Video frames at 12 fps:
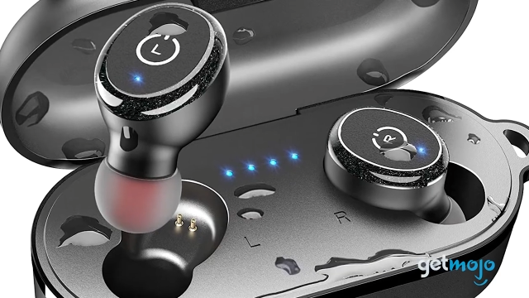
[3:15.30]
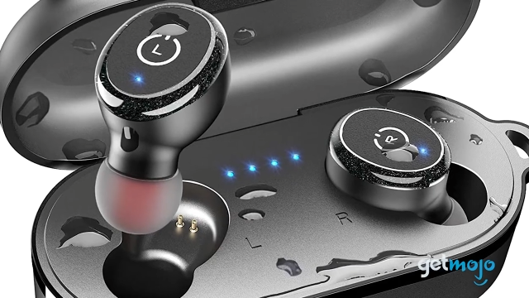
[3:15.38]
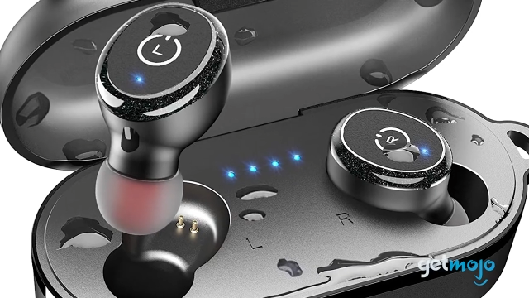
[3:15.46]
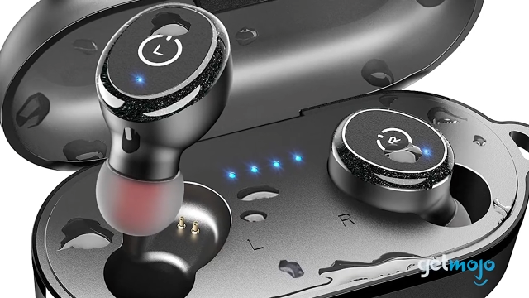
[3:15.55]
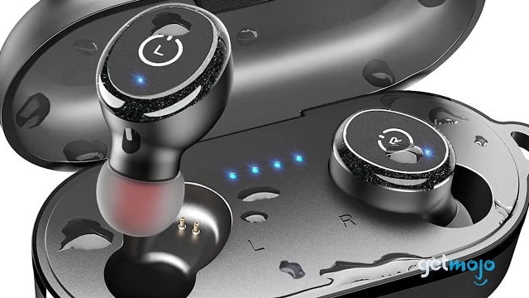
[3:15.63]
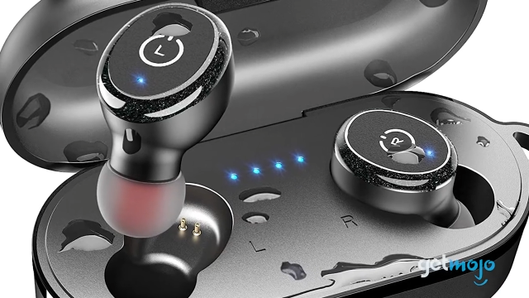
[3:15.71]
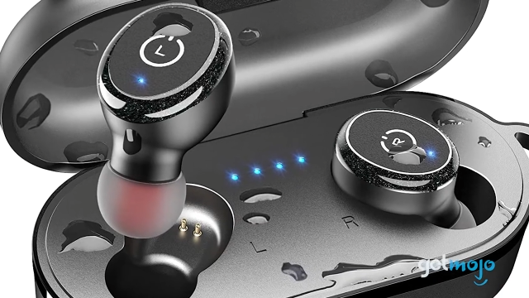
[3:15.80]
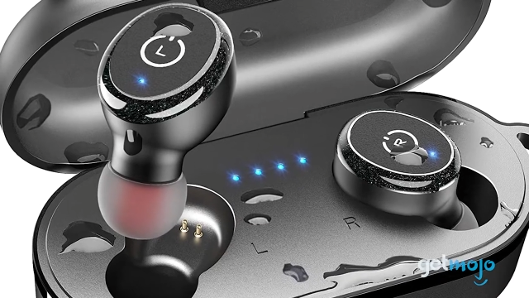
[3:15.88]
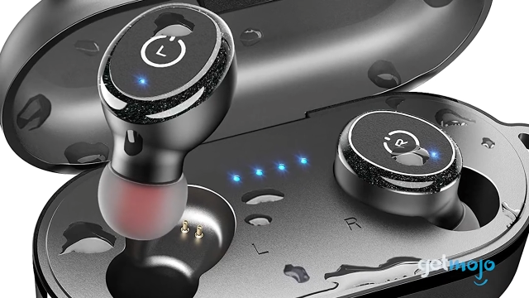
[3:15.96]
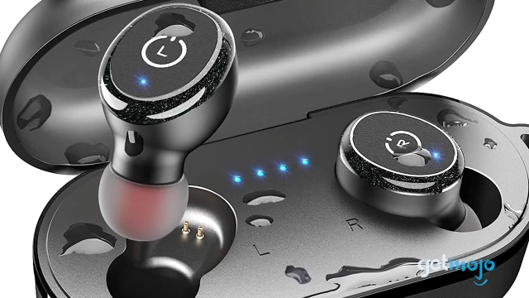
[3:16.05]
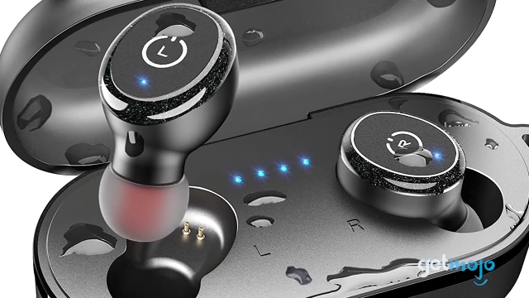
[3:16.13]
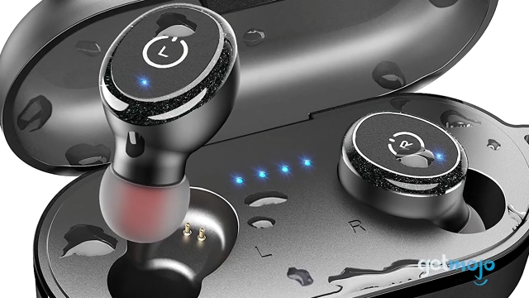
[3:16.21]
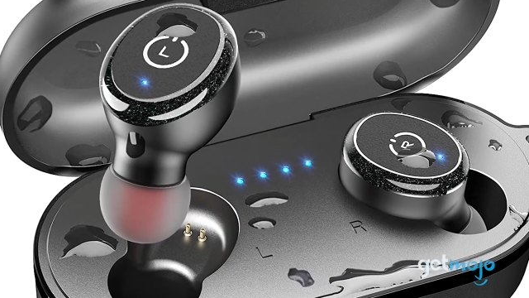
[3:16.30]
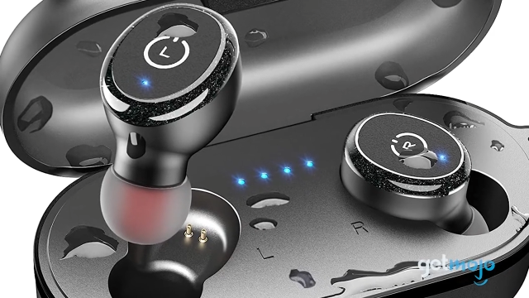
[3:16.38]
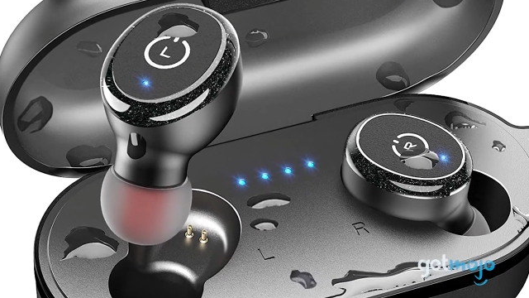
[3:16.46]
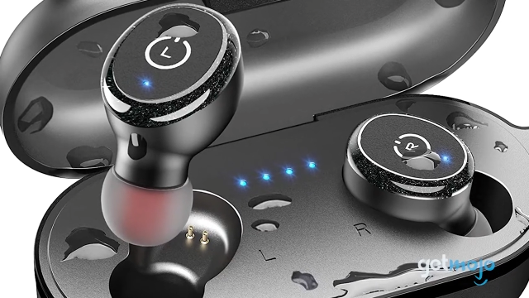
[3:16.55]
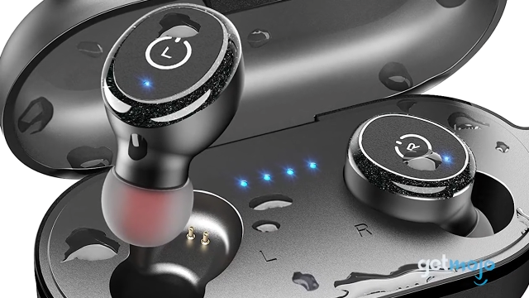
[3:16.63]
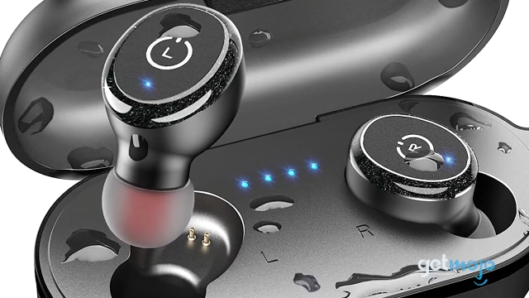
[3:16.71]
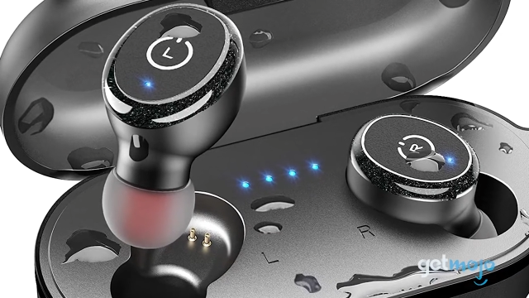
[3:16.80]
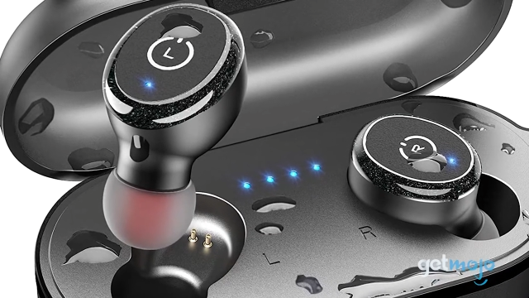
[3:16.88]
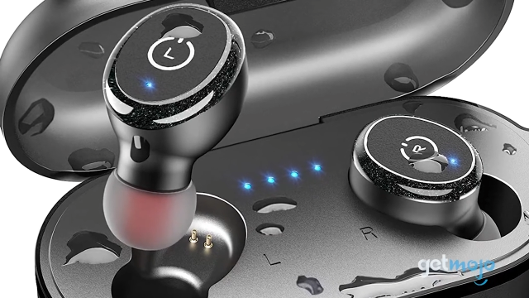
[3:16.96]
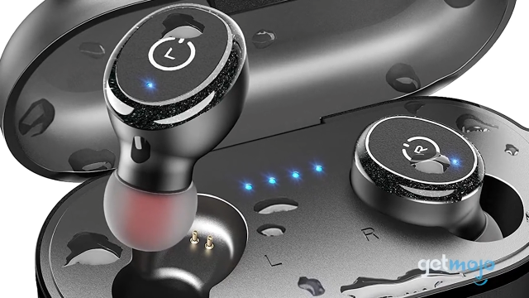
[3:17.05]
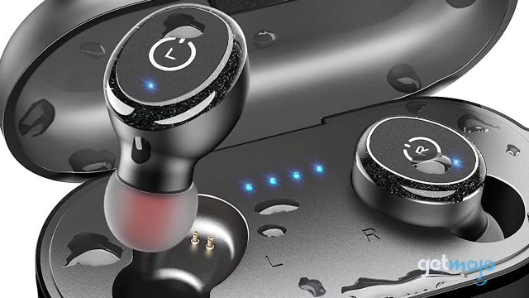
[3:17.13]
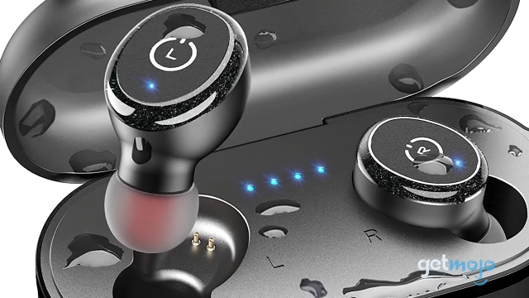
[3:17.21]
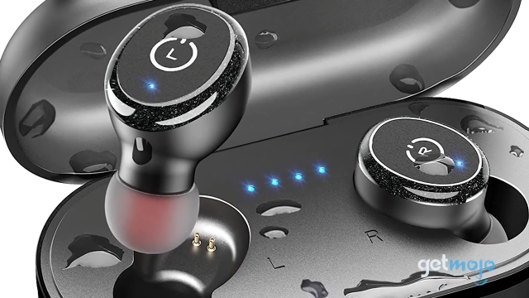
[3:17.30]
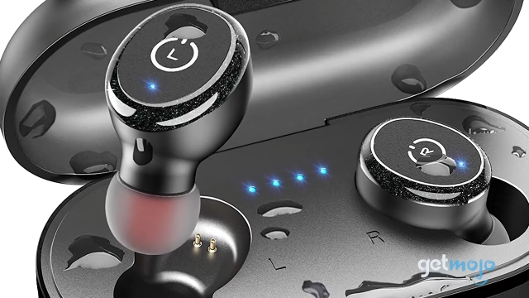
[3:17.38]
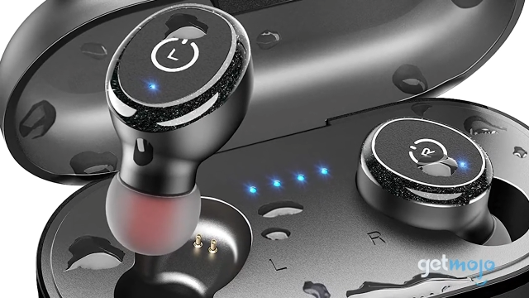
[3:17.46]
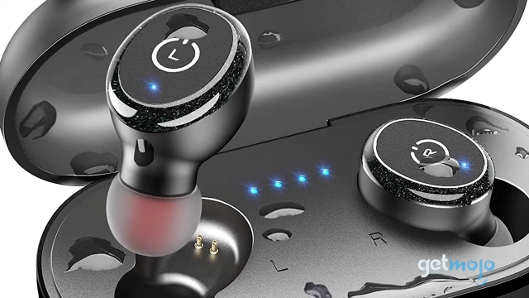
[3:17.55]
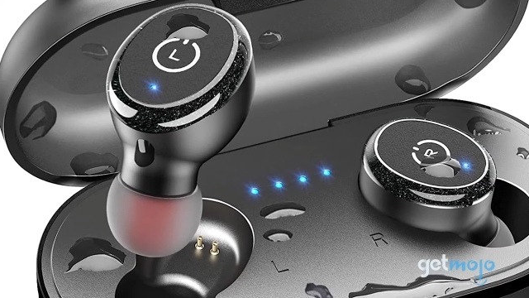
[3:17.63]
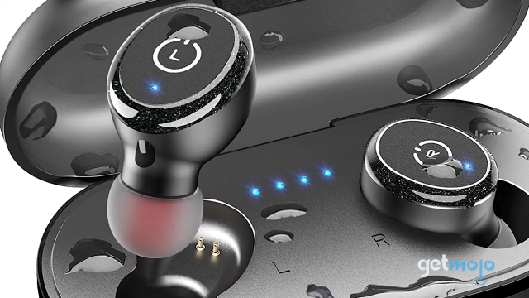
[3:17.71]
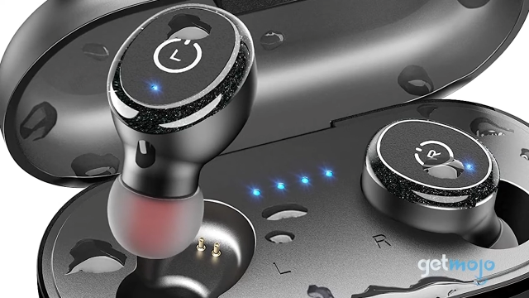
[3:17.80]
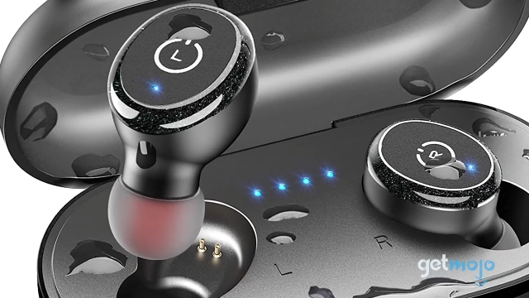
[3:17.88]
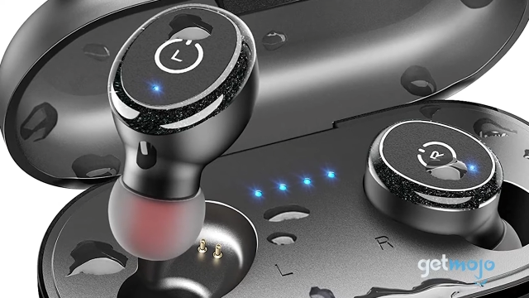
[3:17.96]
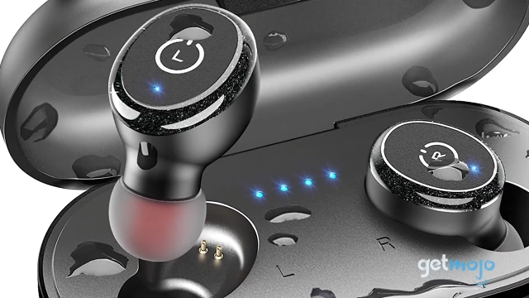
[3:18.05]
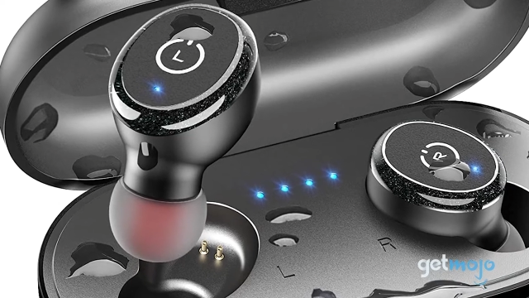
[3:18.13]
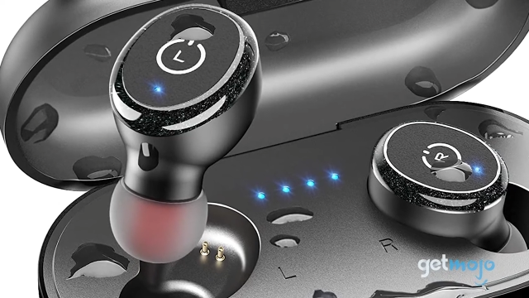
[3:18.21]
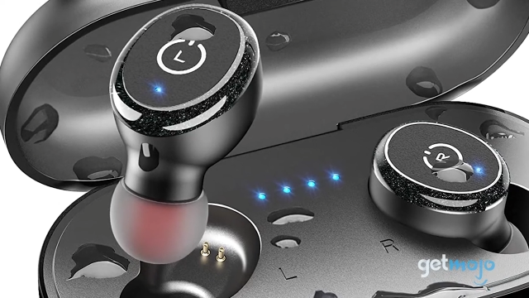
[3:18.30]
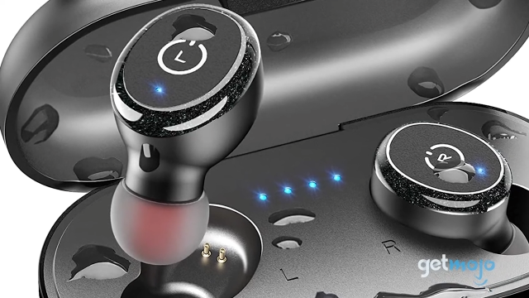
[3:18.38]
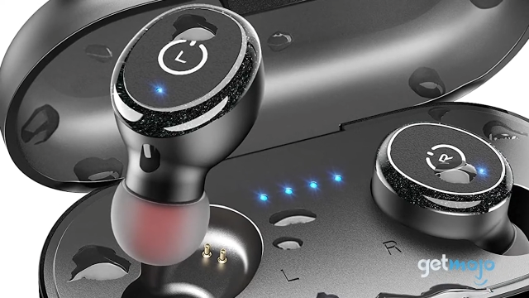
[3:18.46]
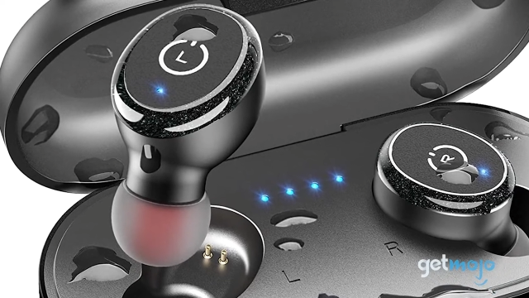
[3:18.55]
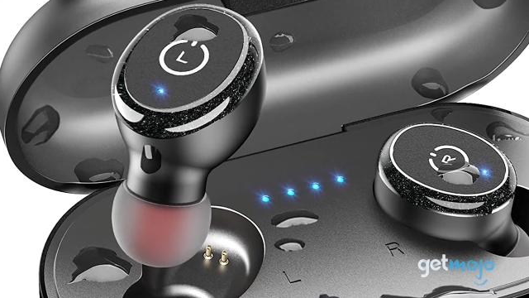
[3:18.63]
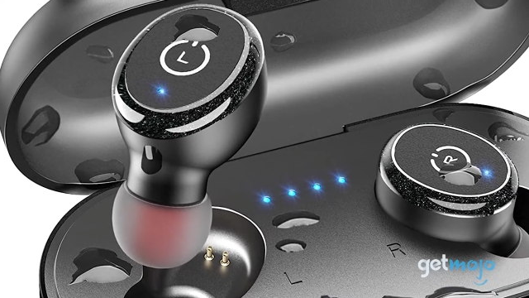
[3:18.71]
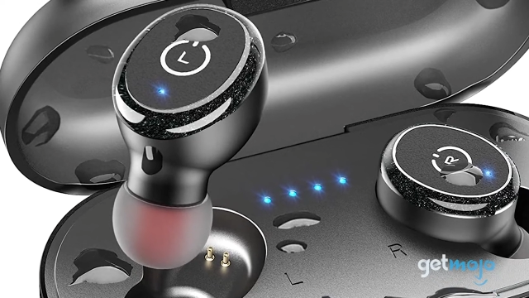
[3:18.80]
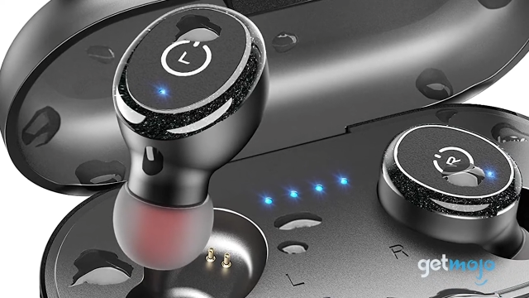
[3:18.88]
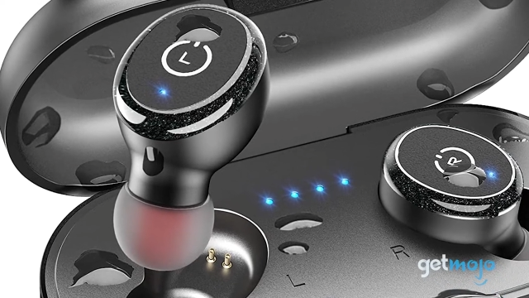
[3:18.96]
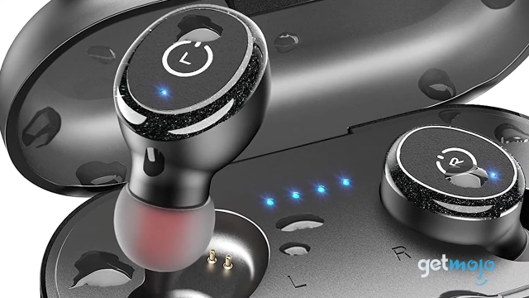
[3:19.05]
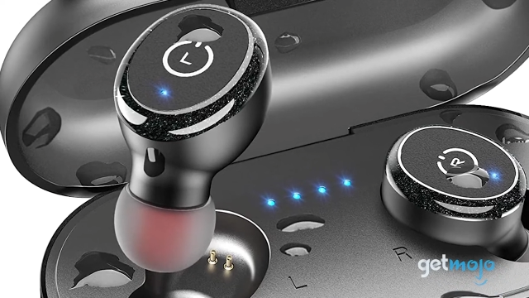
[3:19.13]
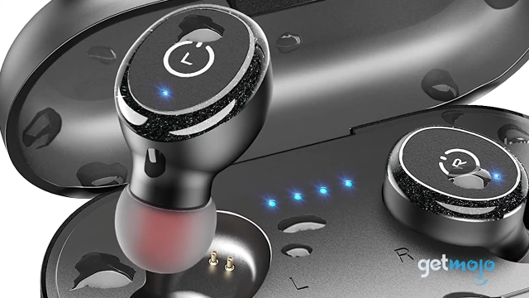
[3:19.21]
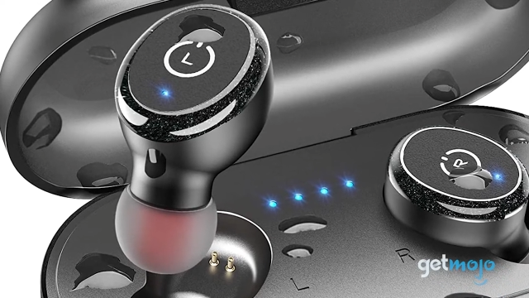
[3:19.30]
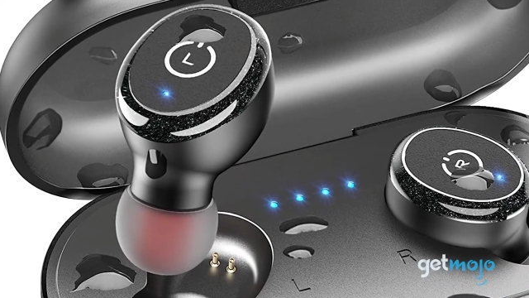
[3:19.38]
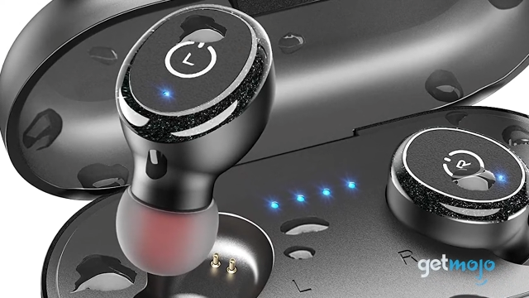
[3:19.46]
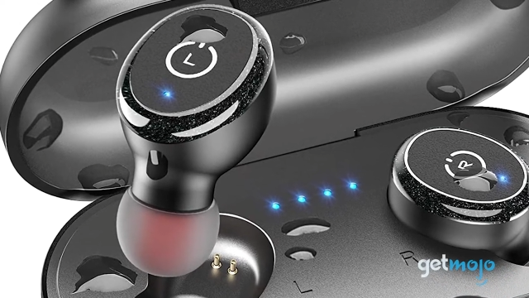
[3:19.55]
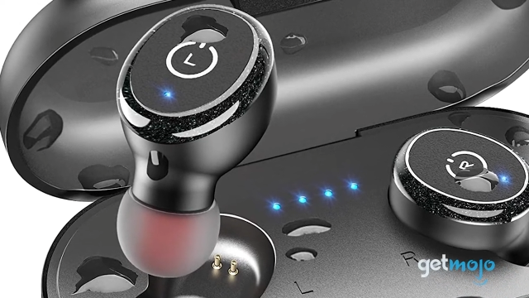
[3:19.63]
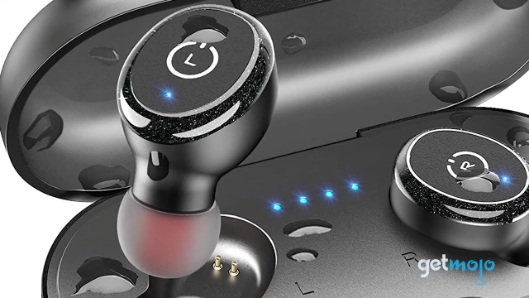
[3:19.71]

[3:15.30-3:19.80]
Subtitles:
[unreadable: no face in view]